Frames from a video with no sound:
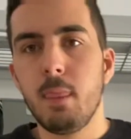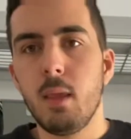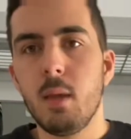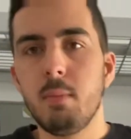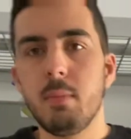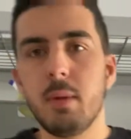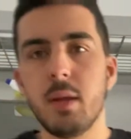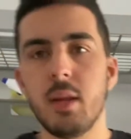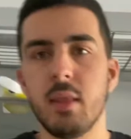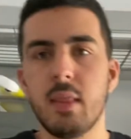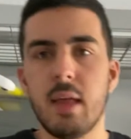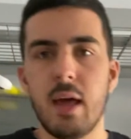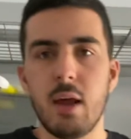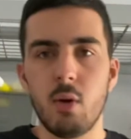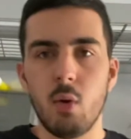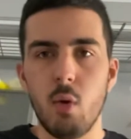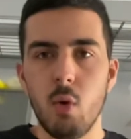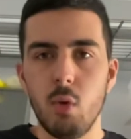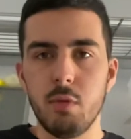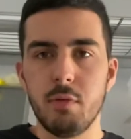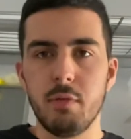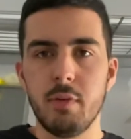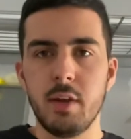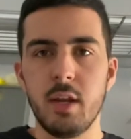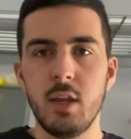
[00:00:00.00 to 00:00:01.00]
But in that
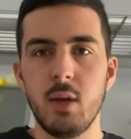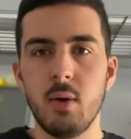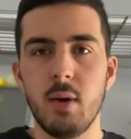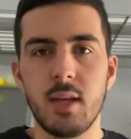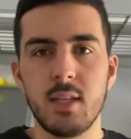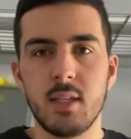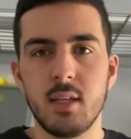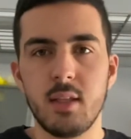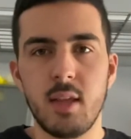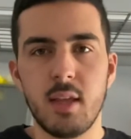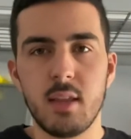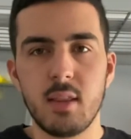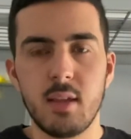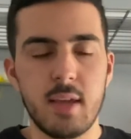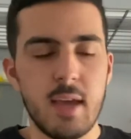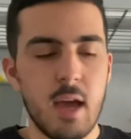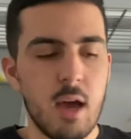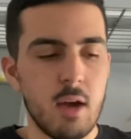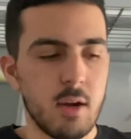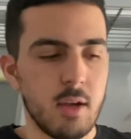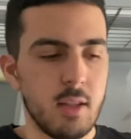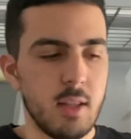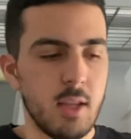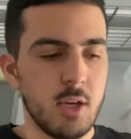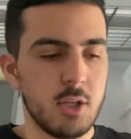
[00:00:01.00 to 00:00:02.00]
old video, I did like the
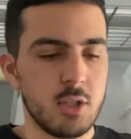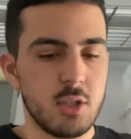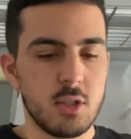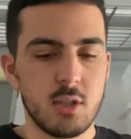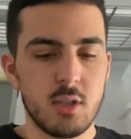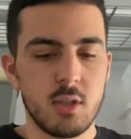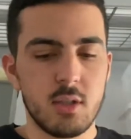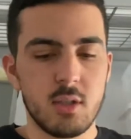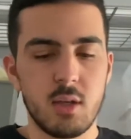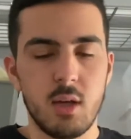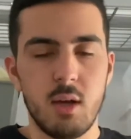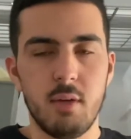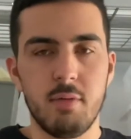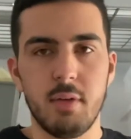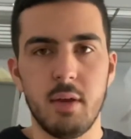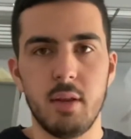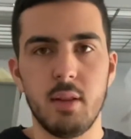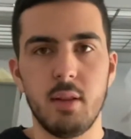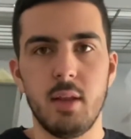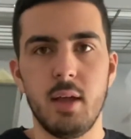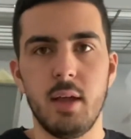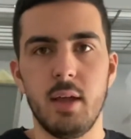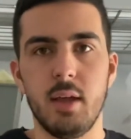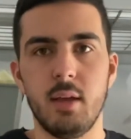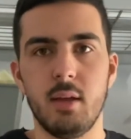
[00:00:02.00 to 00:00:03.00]
calculations and stuff, and
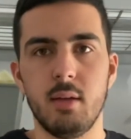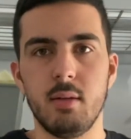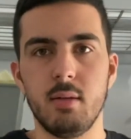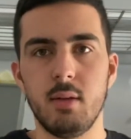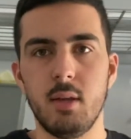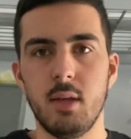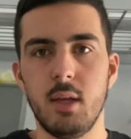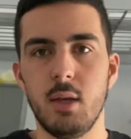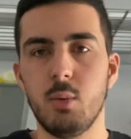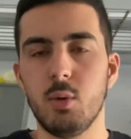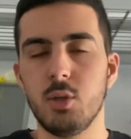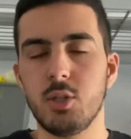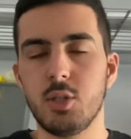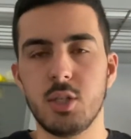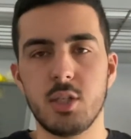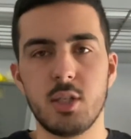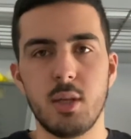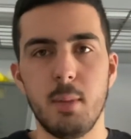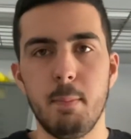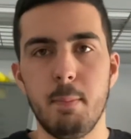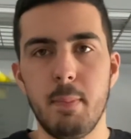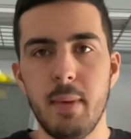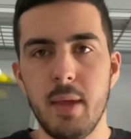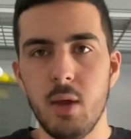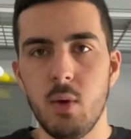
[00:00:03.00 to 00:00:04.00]
like it was just a
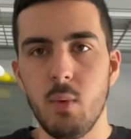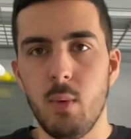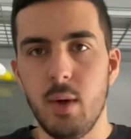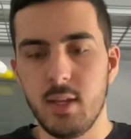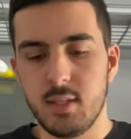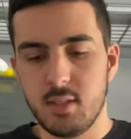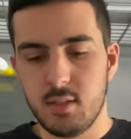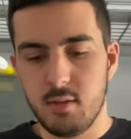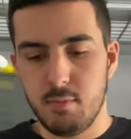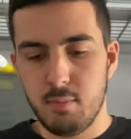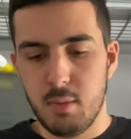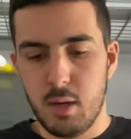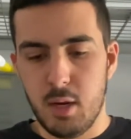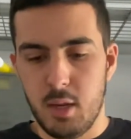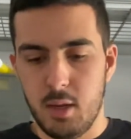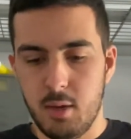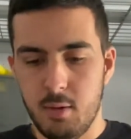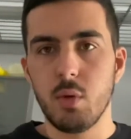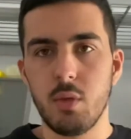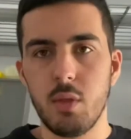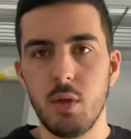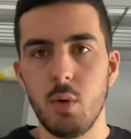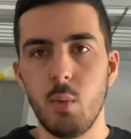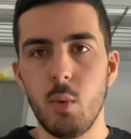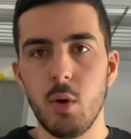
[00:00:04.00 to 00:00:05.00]
big waste of money.
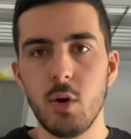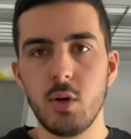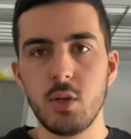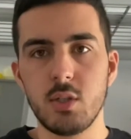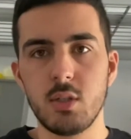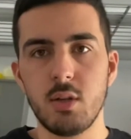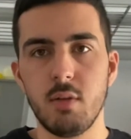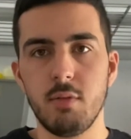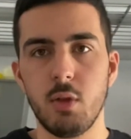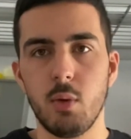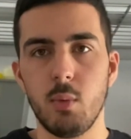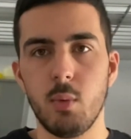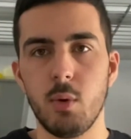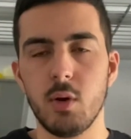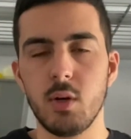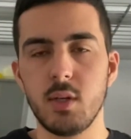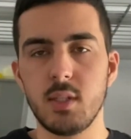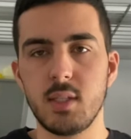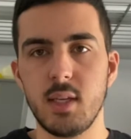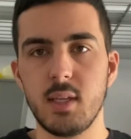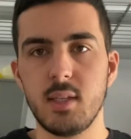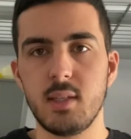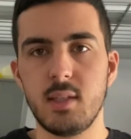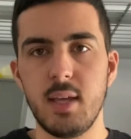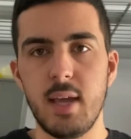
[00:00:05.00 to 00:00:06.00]
The worst of the worst
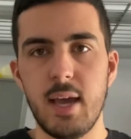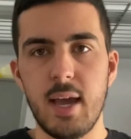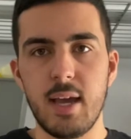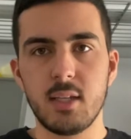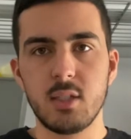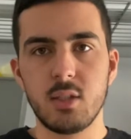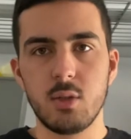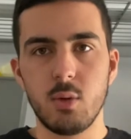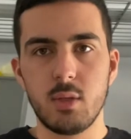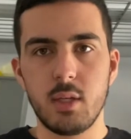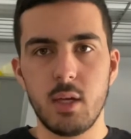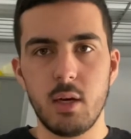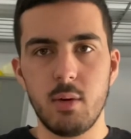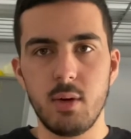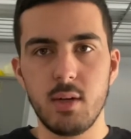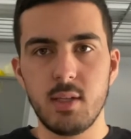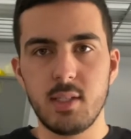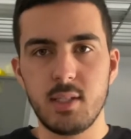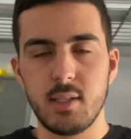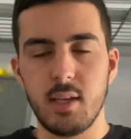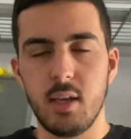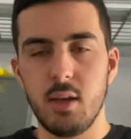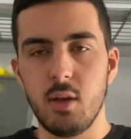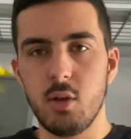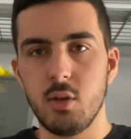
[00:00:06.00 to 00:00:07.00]
is the Exo Terra
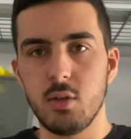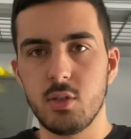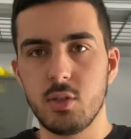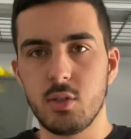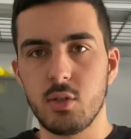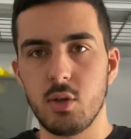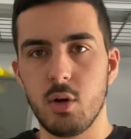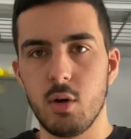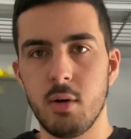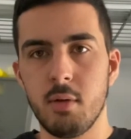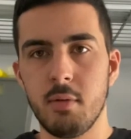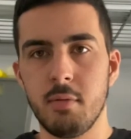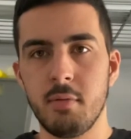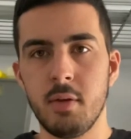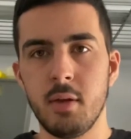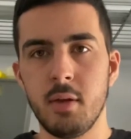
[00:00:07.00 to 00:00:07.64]
single serve